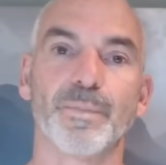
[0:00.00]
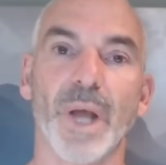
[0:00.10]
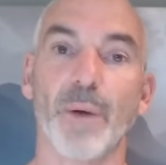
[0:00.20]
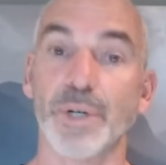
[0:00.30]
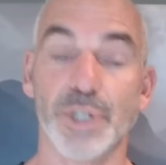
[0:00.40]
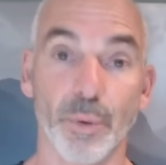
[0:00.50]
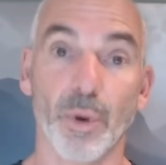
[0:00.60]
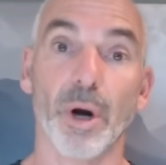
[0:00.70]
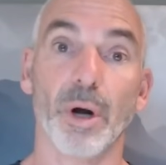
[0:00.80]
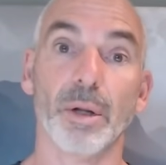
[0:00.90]
I wish you
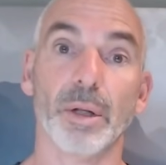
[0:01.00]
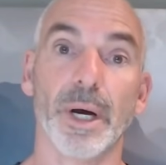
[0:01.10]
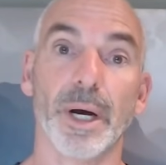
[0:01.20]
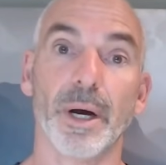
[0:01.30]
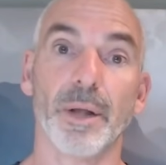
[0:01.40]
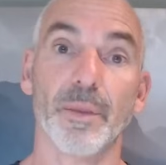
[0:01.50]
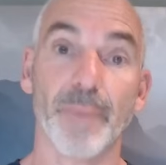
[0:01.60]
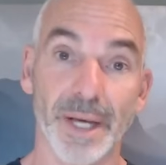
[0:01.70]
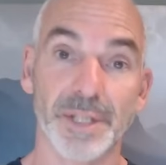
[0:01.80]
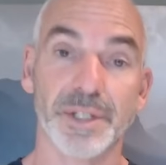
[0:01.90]
all uh, the
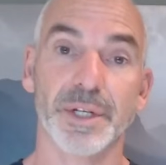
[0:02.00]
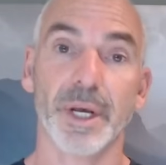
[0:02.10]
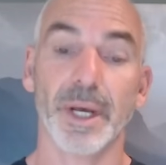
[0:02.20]
best,